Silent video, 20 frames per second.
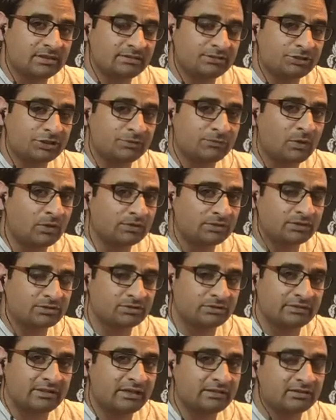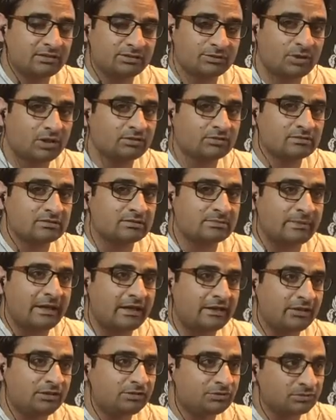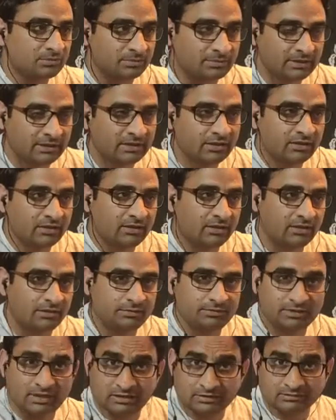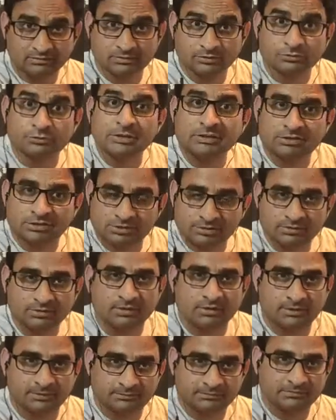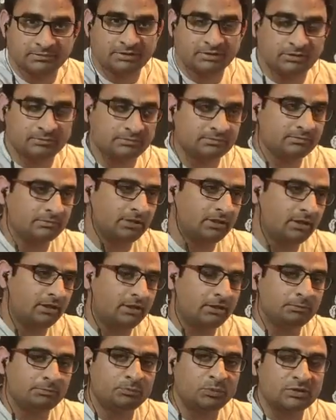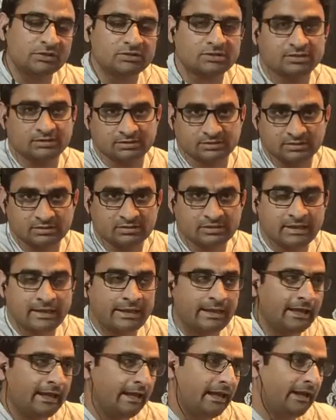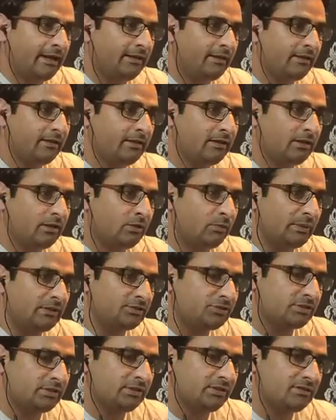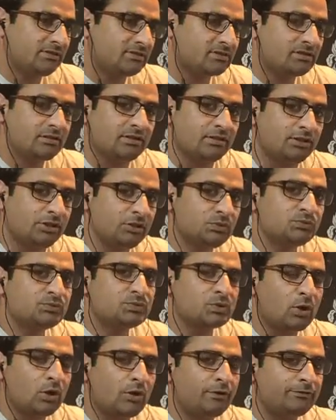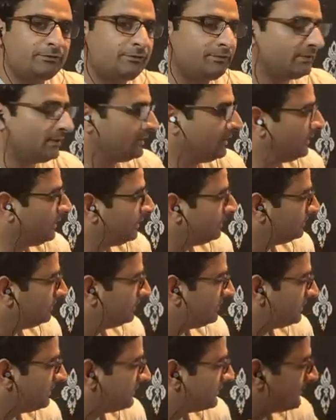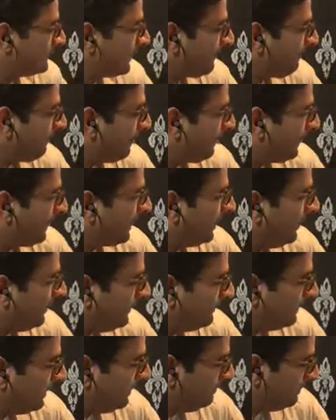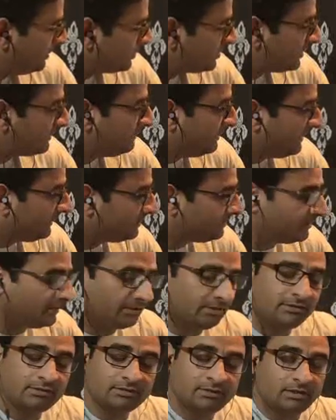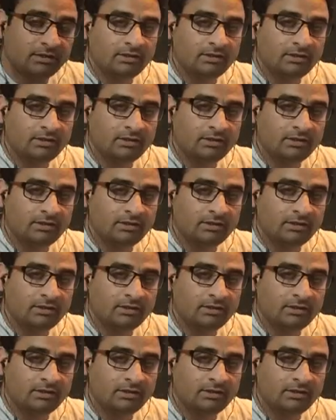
and she wanted to get her daughters married to young, rich, persons. And when she hears the news of this Mr. Bingley